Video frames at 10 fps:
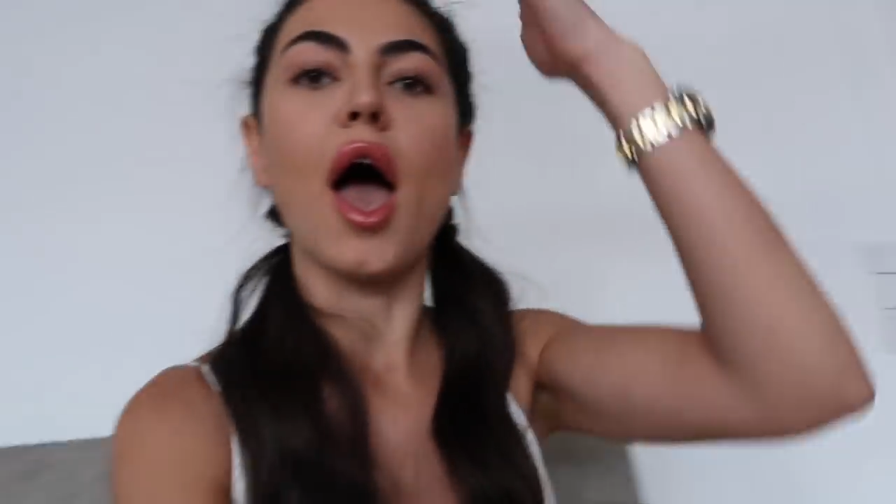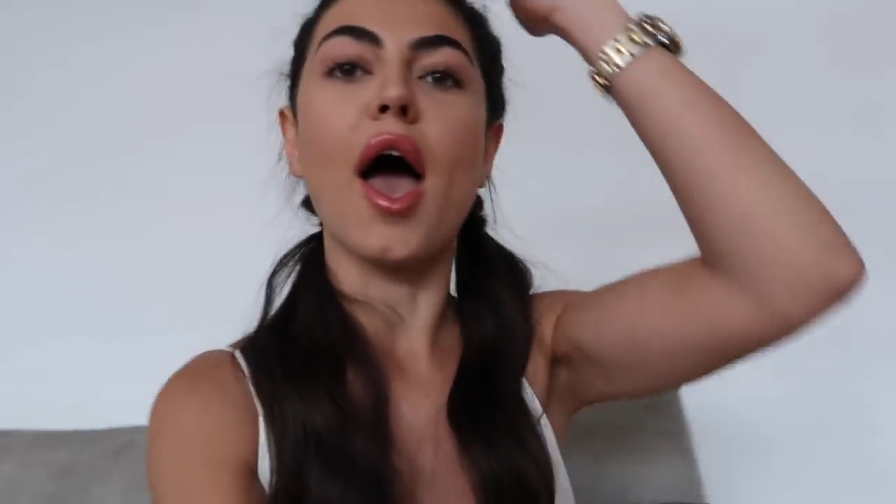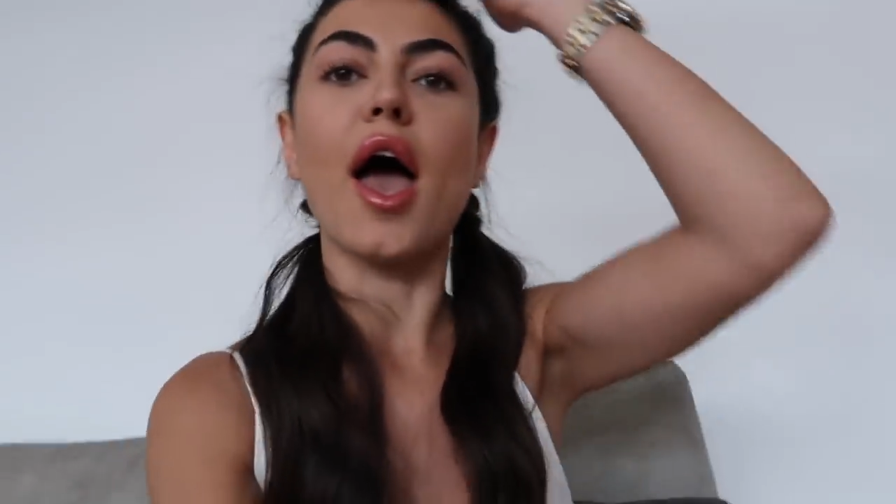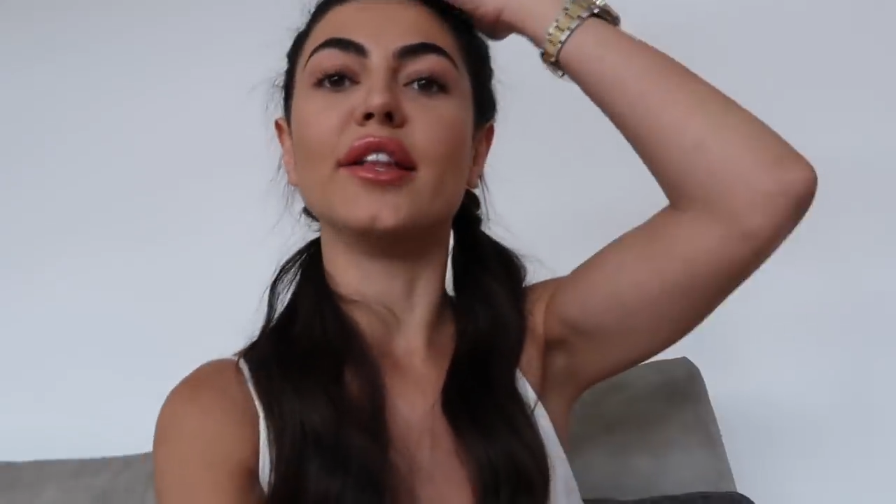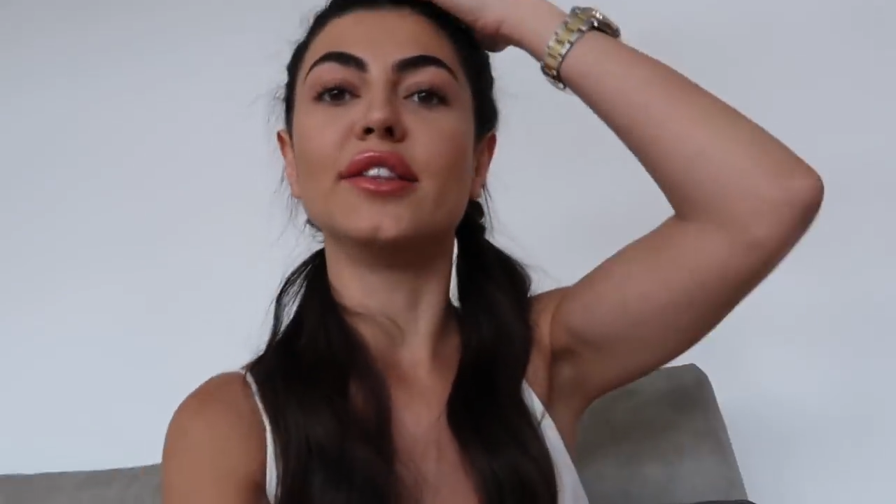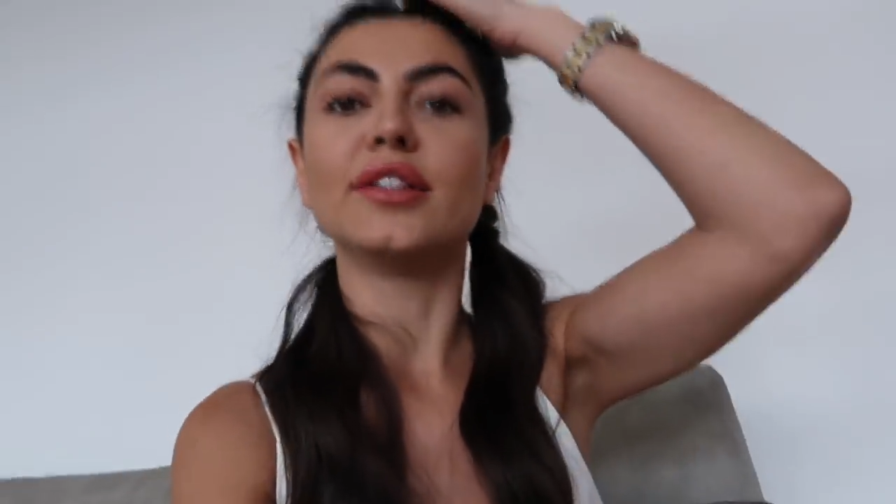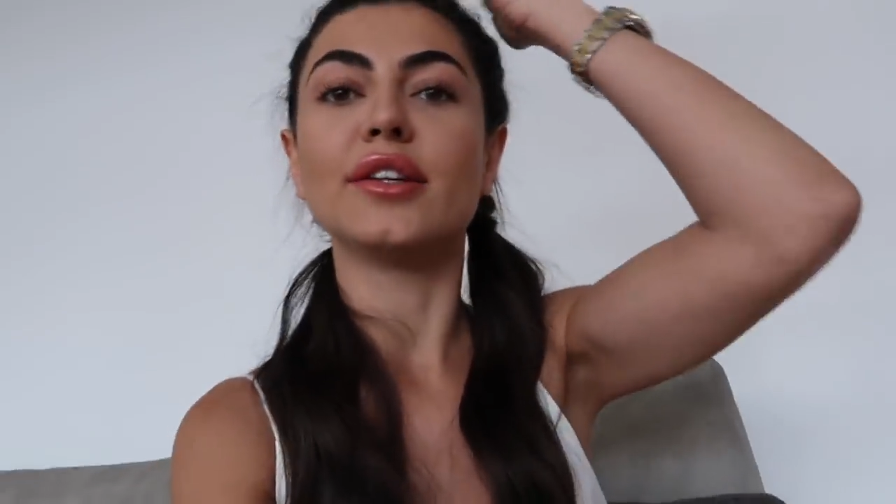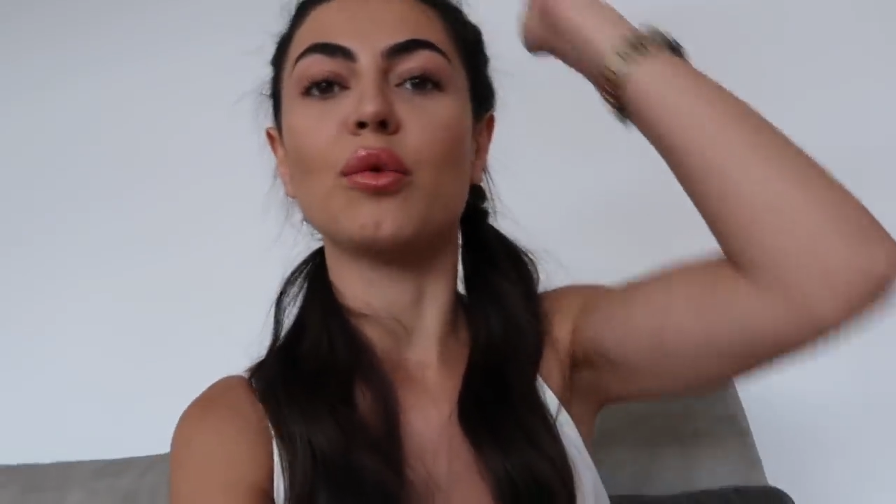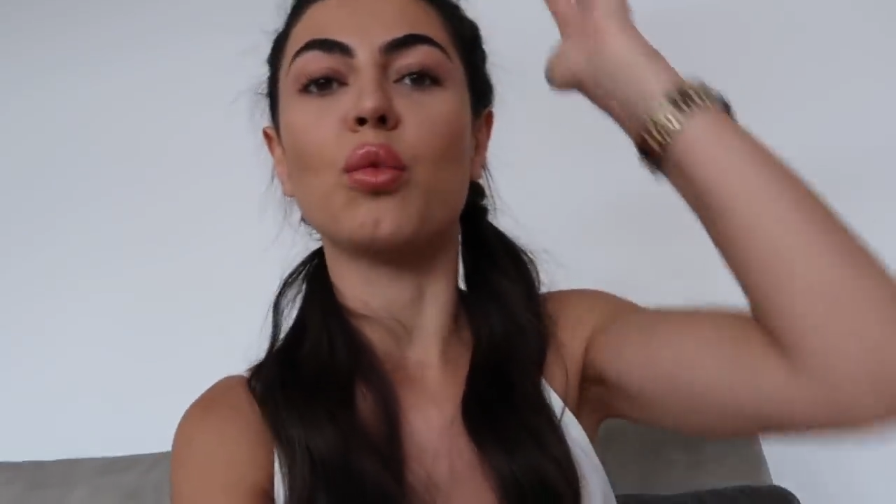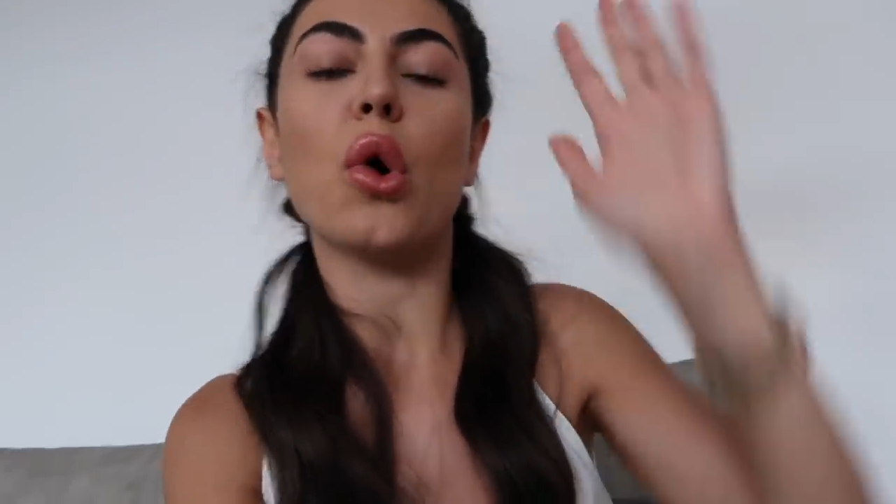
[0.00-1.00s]

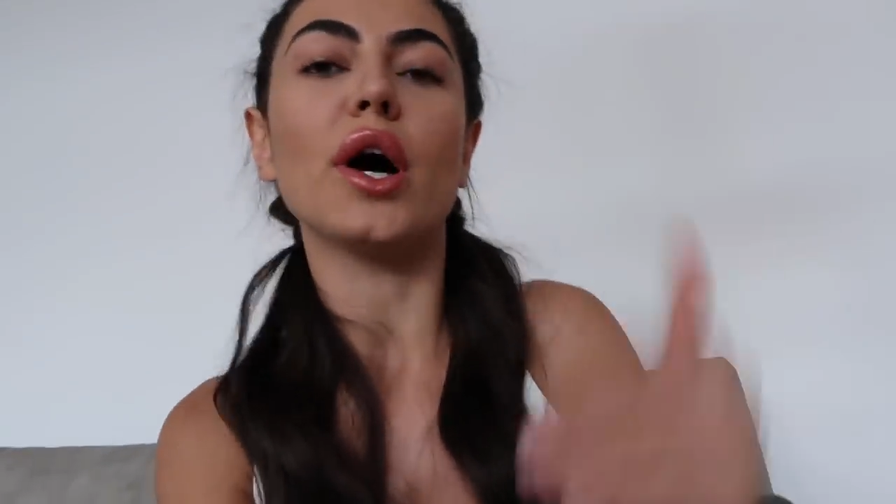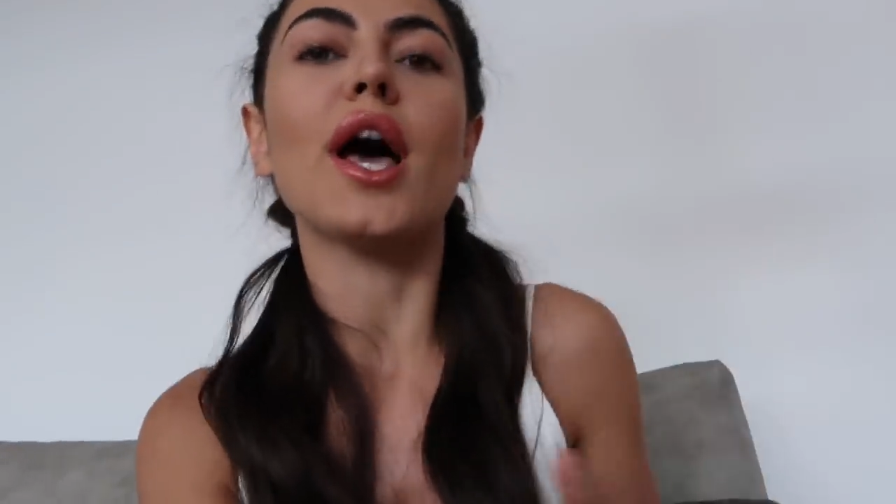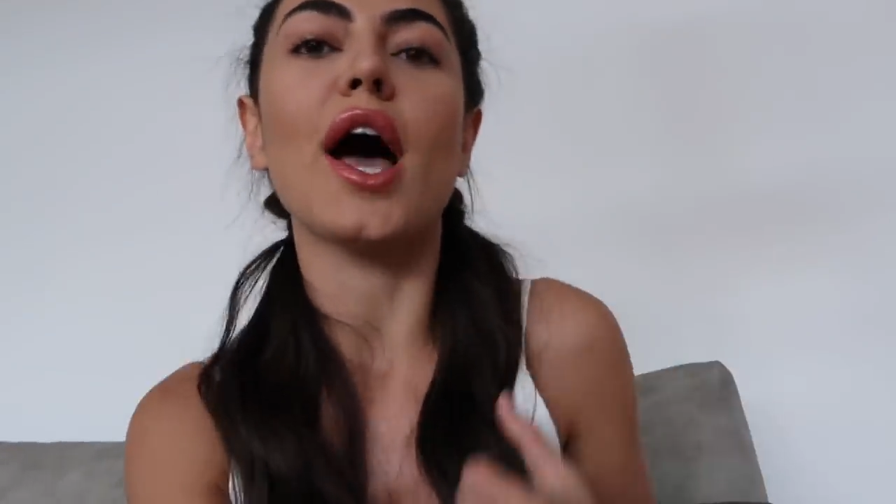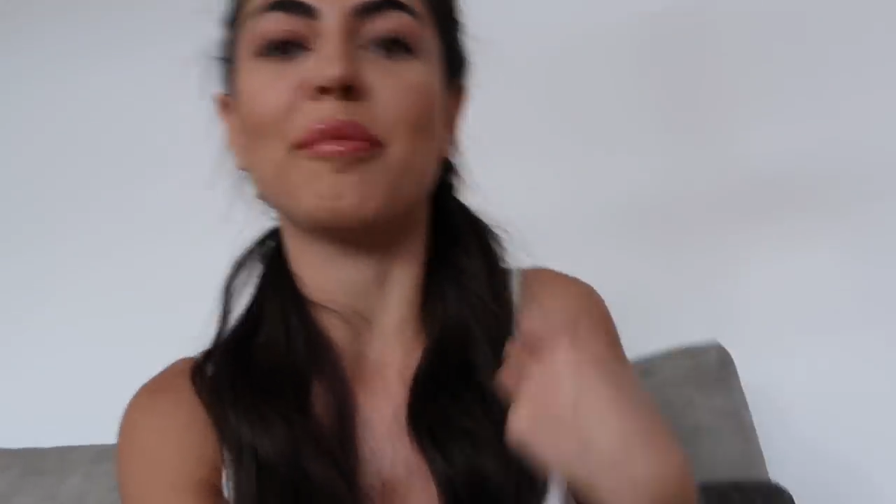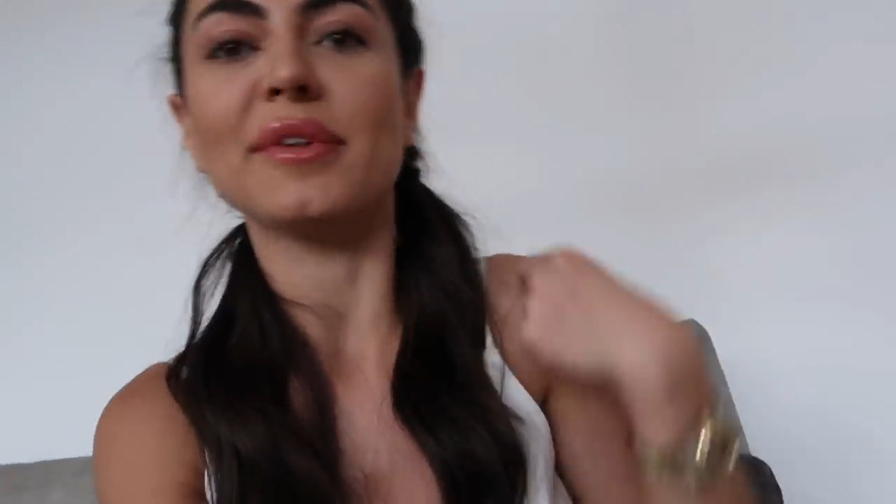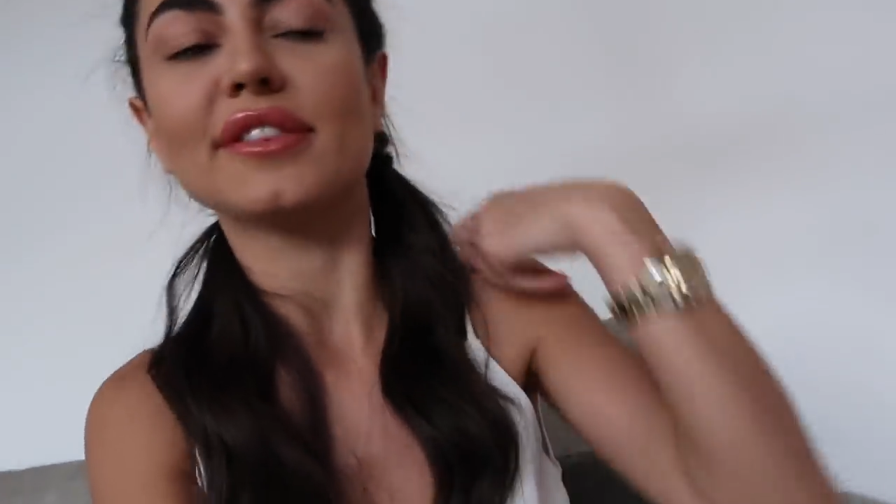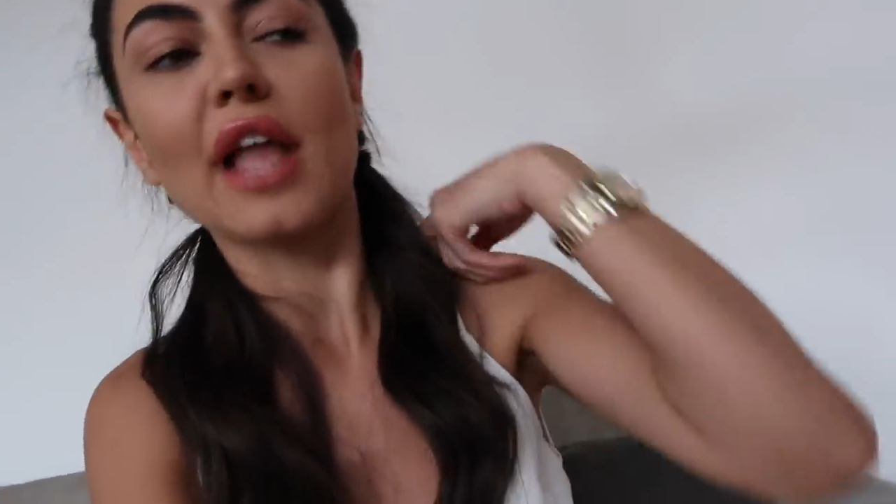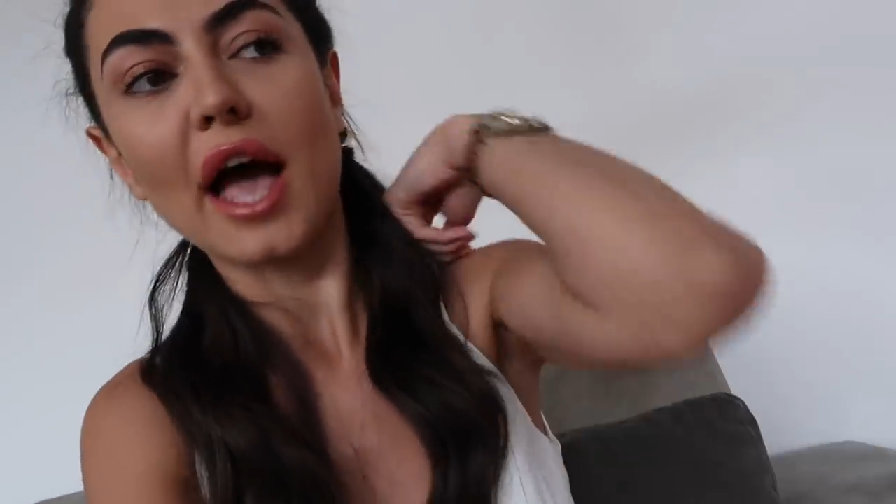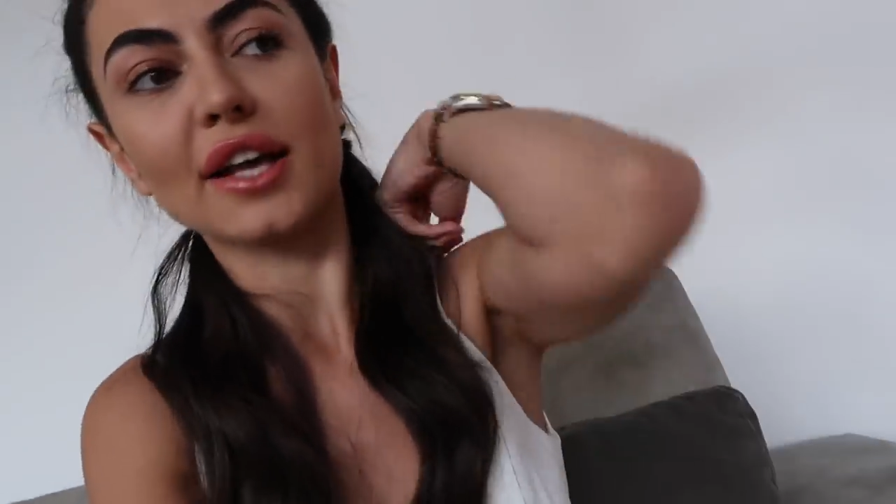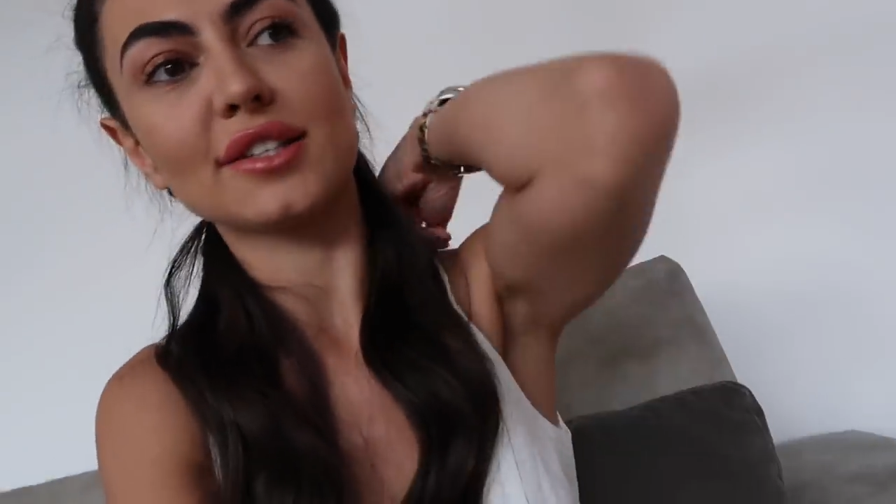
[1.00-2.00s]
And what happened
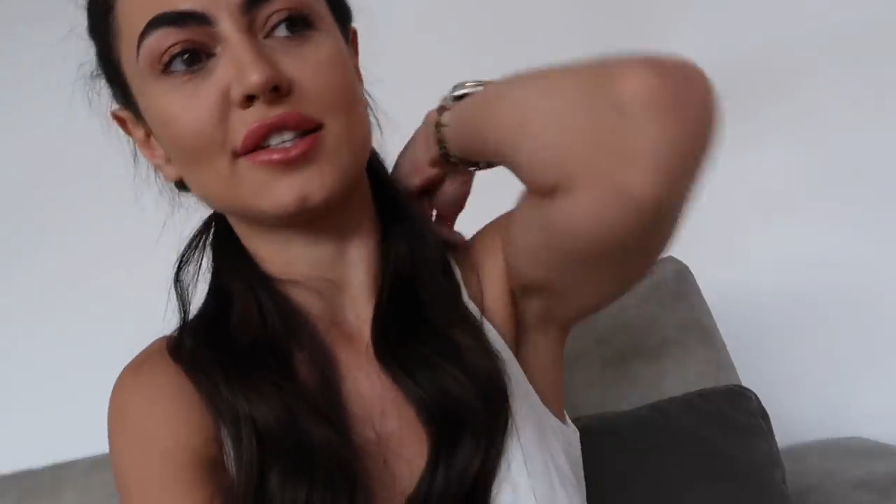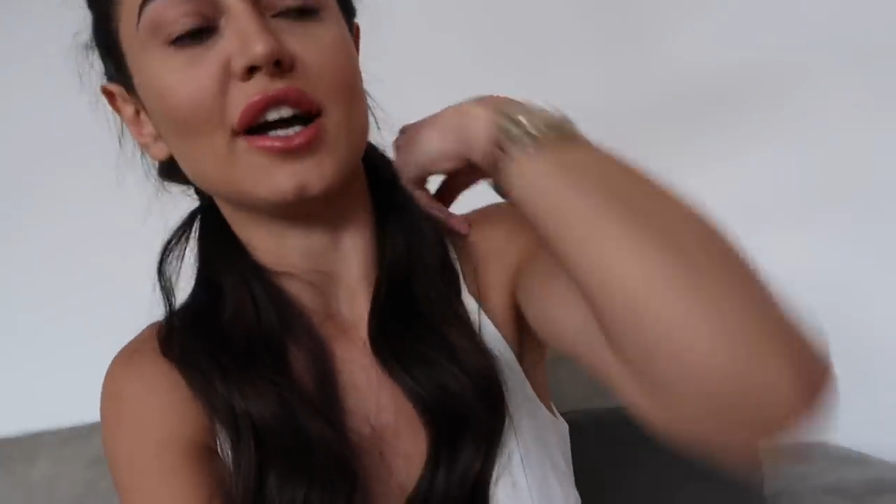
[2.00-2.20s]
next?